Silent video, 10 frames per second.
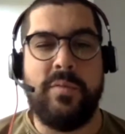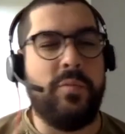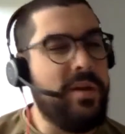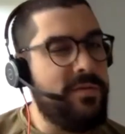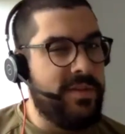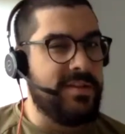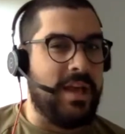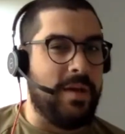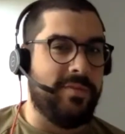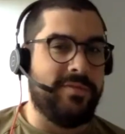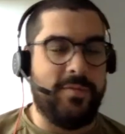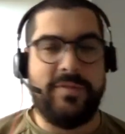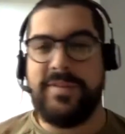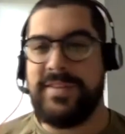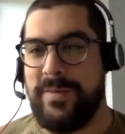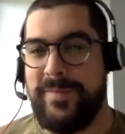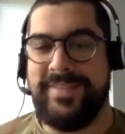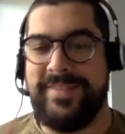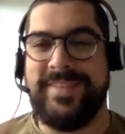but what if this happens? What if this happens?